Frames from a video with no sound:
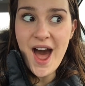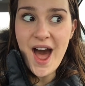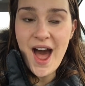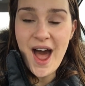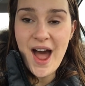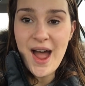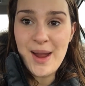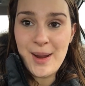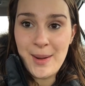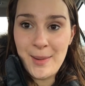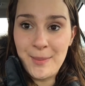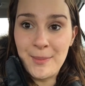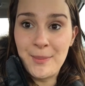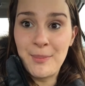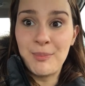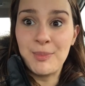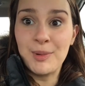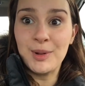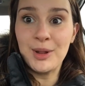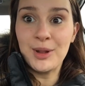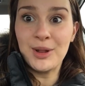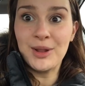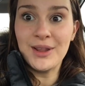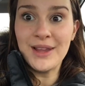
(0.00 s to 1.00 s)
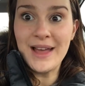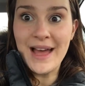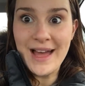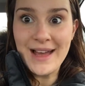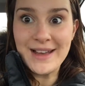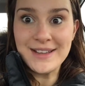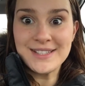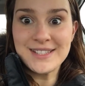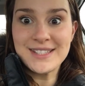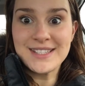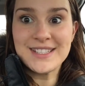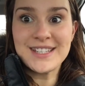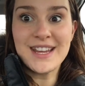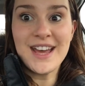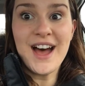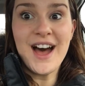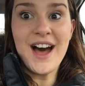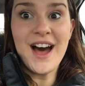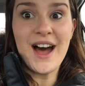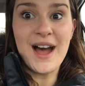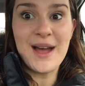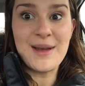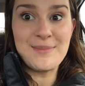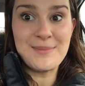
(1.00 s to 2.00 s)
I am blessed.
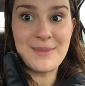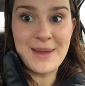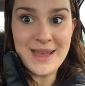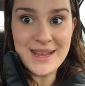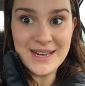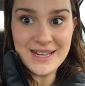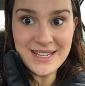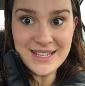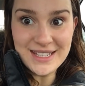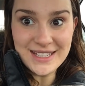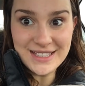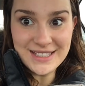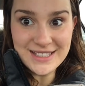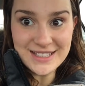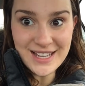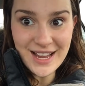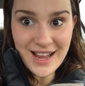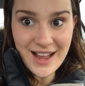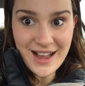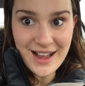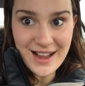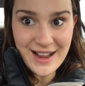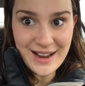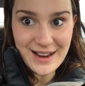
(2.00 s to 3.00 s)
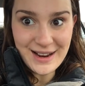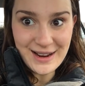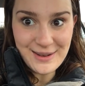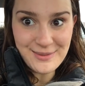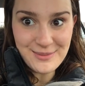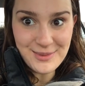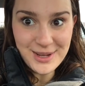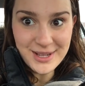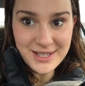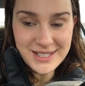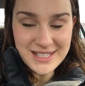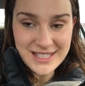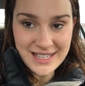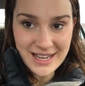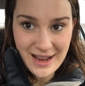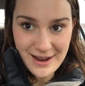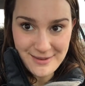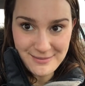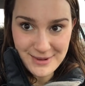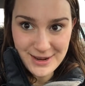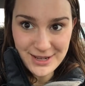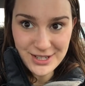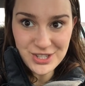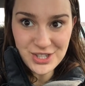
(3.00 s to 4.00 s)
I made it in time to
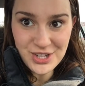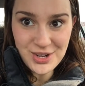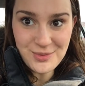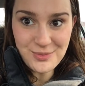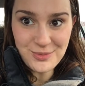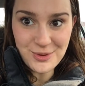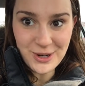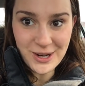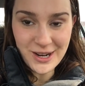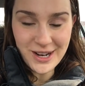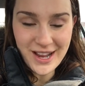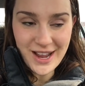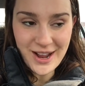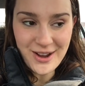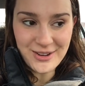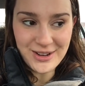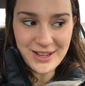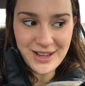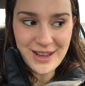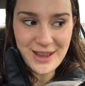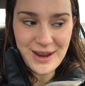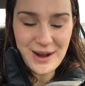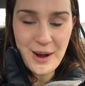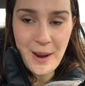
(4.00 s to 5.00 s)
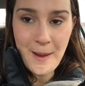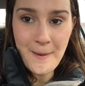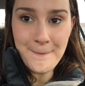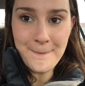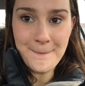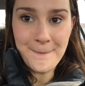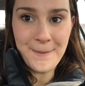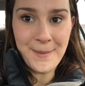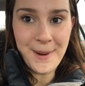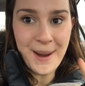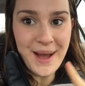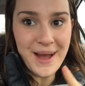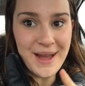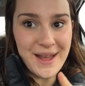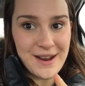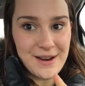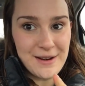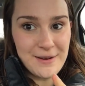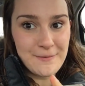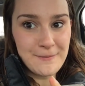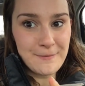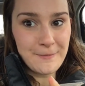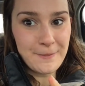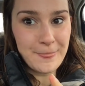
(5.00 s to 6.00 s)
get my gym workout in, but
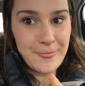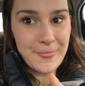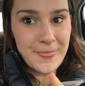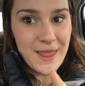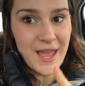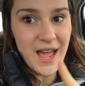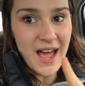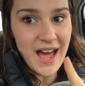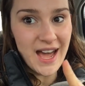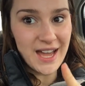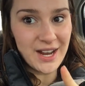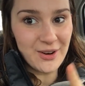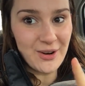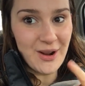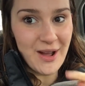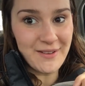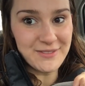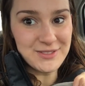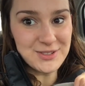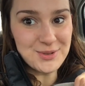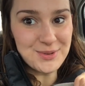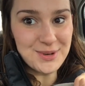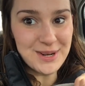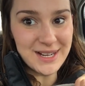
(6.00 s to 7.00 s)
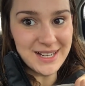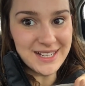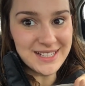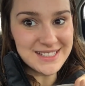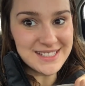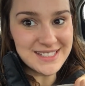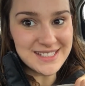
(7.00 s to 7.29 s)
I don't have to work at